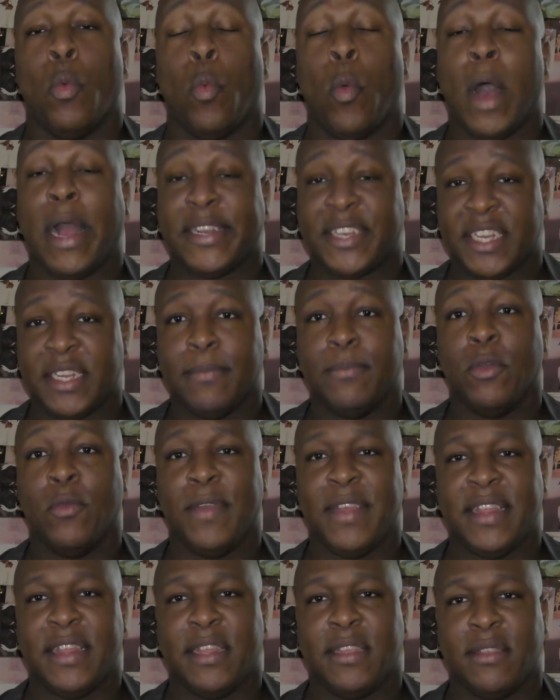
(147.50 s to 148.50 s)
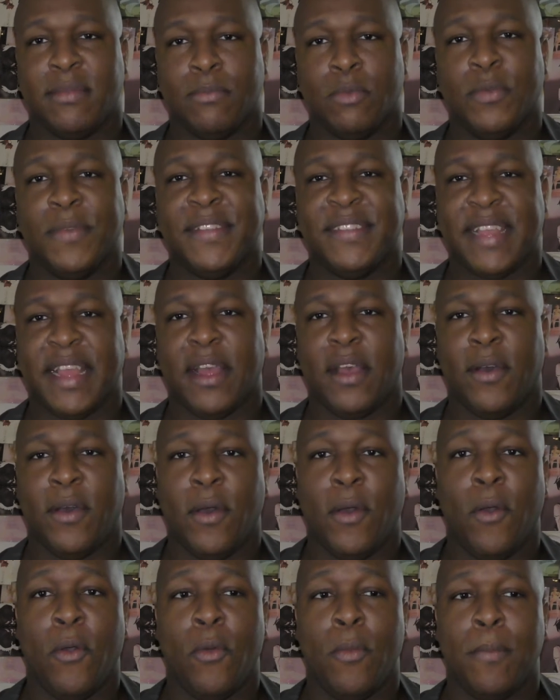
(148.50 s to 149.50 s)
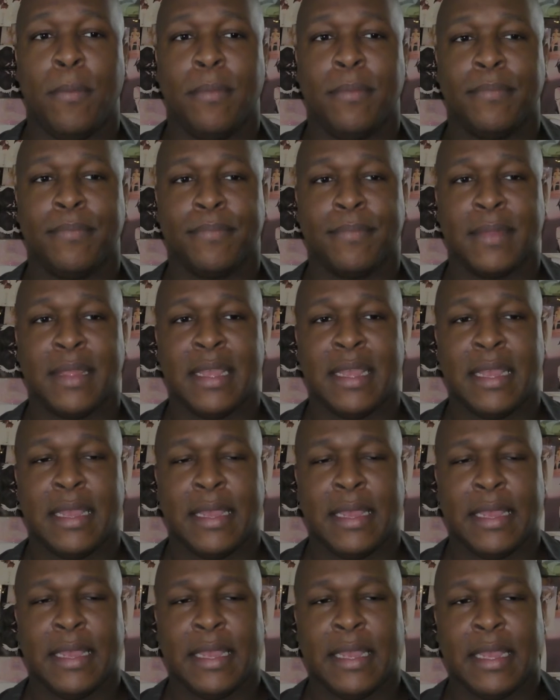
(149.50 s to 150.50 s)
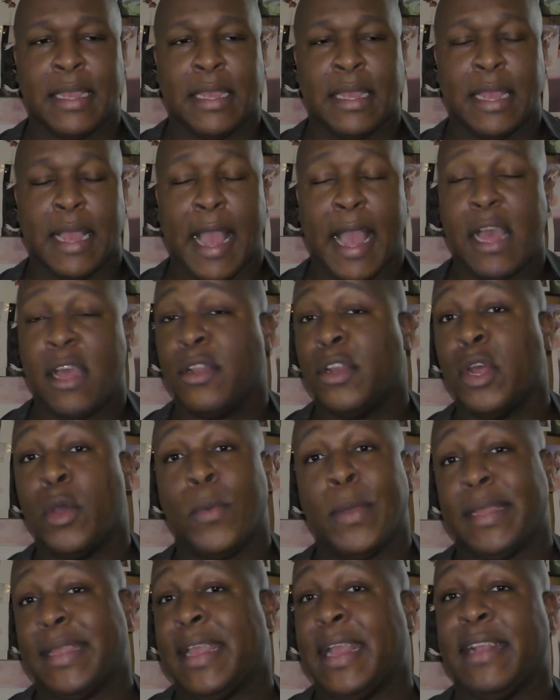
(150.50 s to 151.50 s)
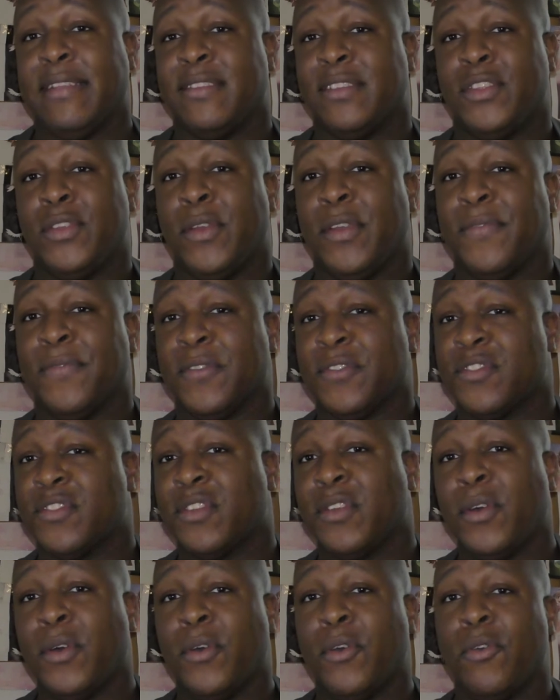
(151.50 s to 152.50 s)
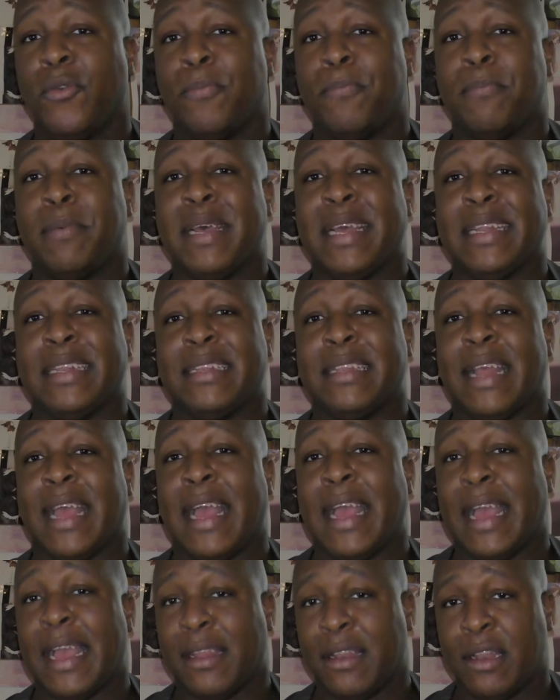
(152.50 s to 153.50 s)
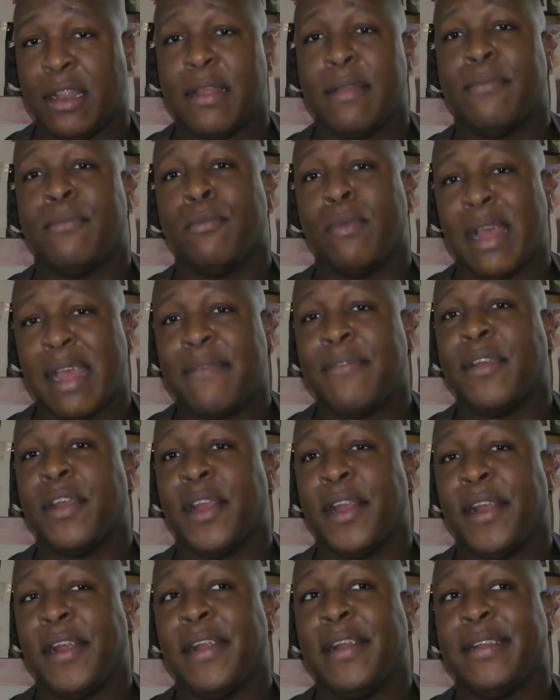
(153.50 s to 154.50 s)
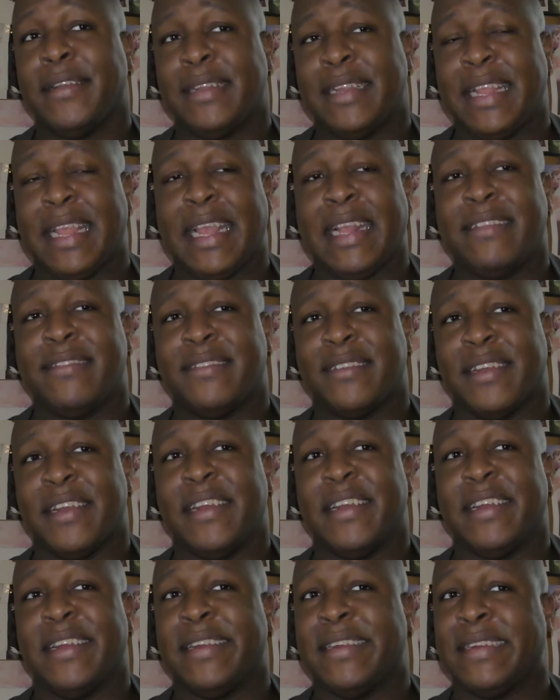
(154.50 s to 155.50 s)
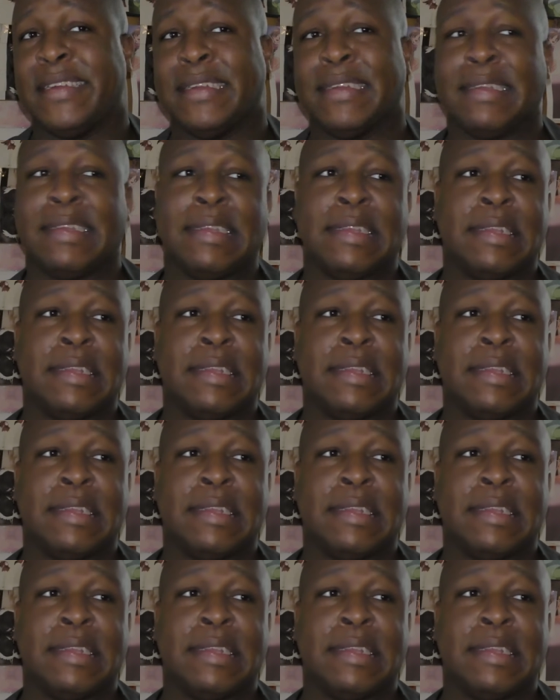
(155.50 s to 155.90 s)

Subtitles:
watching movies at home. I don't know what kids are doing for school, but what I've heard, kids are